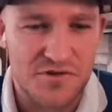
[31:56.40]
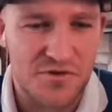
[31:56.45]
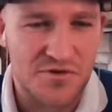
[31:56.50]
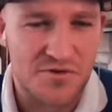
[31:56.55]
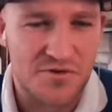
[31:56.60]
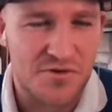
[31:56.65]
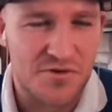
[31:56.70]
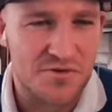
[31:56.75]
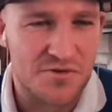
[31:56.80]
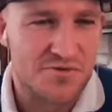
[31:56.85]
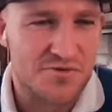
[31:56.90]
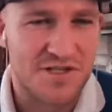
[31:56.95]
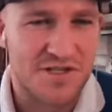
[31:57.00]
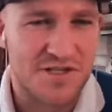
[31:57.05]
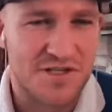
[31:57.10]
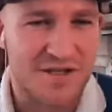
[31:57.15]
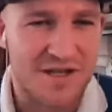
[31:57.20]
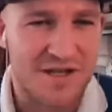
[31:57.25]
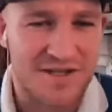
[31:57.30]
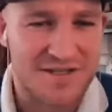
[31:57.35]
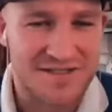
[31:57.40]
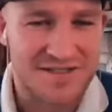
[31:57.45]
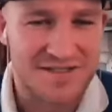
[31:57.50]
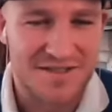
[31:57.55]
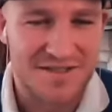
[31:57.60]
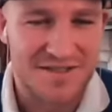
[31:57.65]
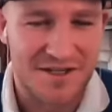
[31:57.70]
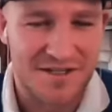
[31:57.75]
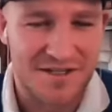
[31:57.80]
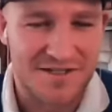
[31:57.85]
rules were, you know, it's
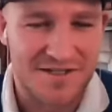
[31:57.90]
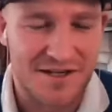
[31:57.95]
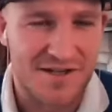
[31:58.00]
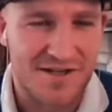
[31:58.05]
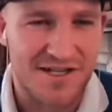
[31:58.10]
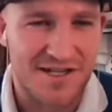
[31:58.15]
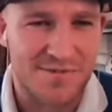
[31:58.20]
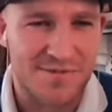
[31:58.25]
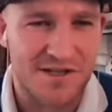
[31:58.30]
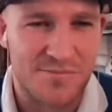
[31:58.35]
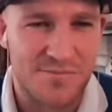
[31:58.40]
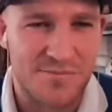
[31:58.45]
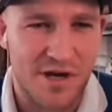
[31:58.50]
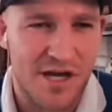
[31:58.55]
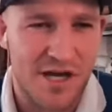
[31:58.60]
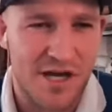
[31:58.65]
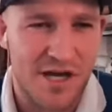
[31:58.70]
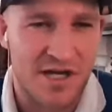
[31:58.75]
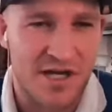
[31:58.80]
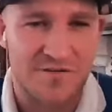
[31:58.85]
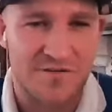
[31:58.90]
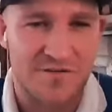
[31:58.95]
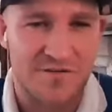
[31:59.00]
like don't let him in the paint. If he gets in